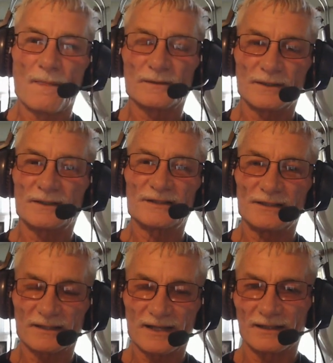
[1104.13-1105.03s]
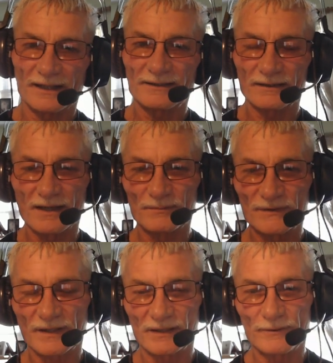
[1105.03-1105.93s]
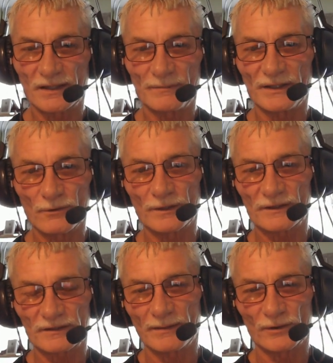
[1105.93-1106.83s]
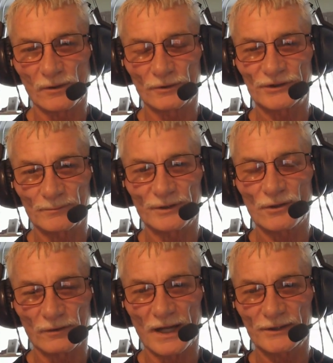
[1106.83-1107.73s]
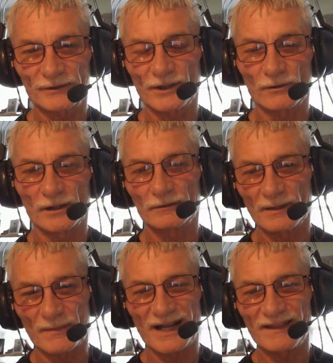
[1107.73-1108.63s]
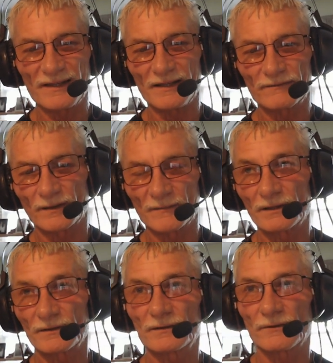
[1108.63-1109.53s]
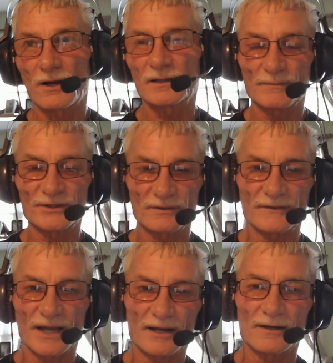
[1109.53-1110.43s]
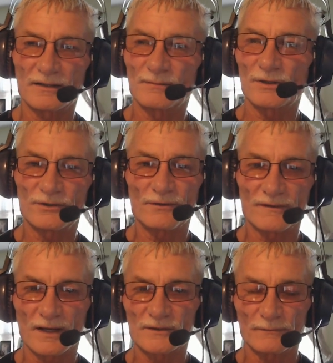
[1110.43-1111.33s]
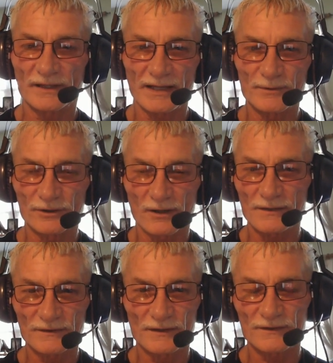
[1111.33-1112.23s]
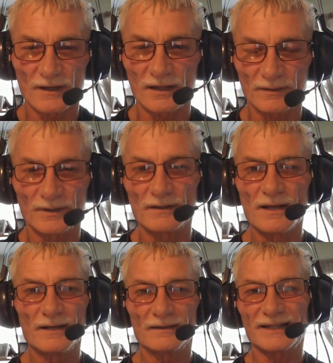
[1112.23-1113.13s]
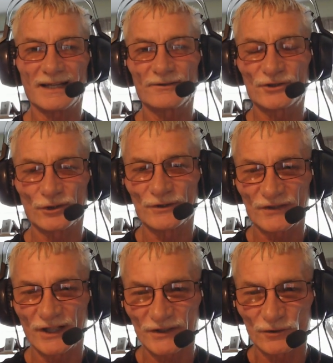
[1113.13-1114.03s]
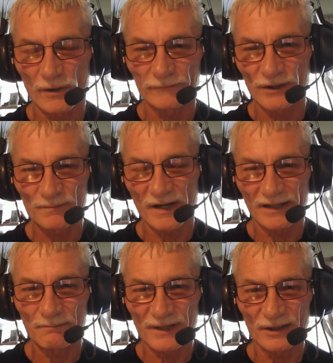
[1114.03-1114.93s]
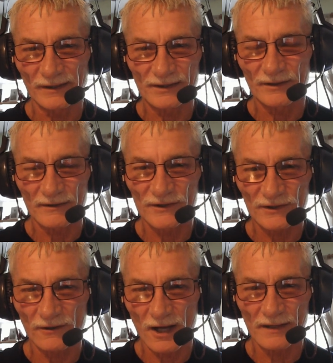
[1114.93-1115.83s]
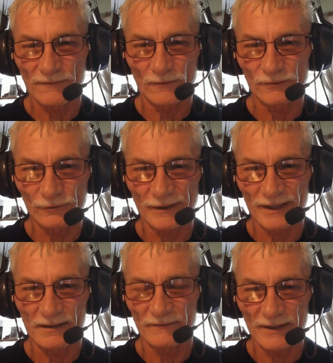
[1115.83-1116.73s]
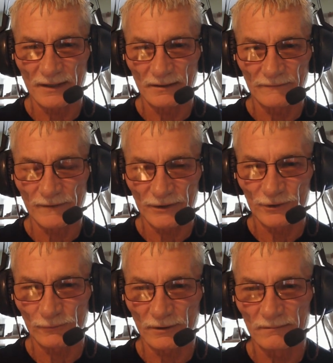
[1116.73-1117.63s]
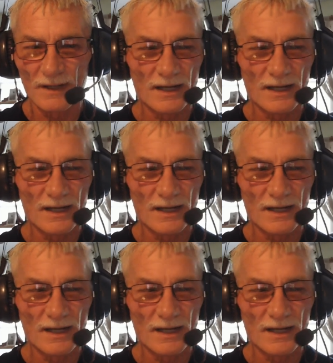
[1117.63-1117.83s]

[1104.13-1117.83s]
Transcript: So you can see the dumbest thing we could be doing is claiming ownership we don't actually own. And I remind thee, from the Law Commission of Canada in about 2000, we came across this document. They get jurisdiction over us by appealing to the slothful greed of the individual.